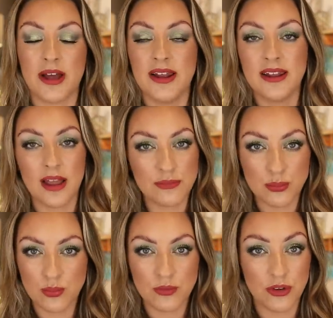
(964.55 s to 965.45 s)
I love
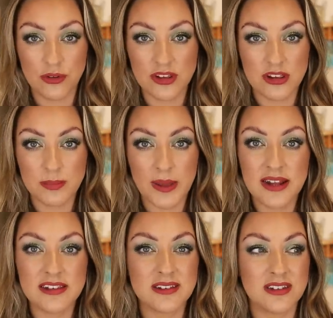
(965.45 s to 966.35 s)
using these
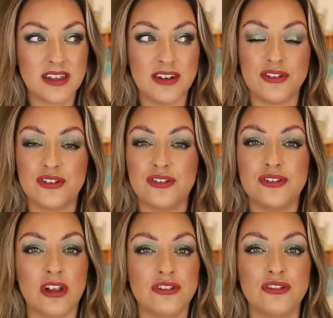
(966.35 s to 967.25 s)
palettes because they're just
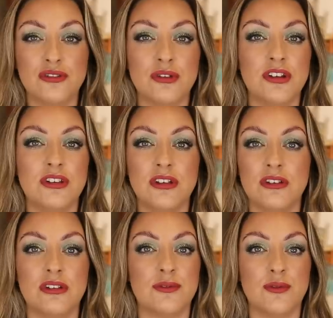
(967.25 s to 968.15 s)
such a joy to
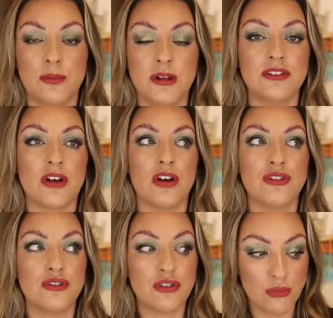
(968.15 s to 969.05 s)
use. The formulas are
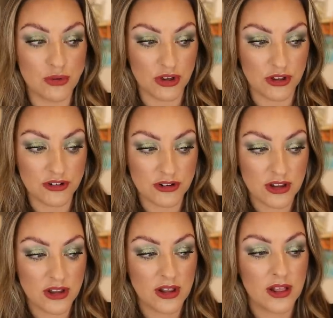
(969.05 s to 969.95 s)
so good
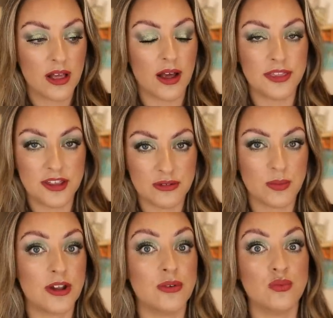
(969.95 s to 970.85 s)
and this
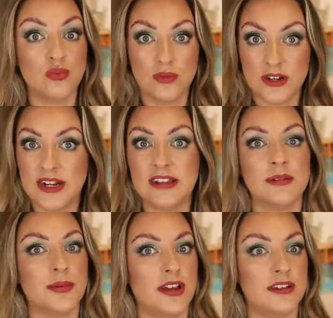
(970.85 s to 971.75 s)
one really
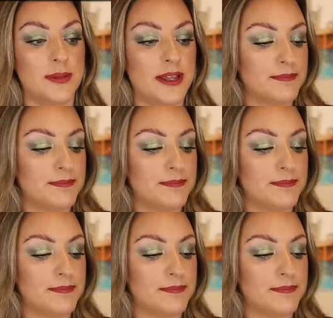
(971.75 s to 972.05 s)
surprised me.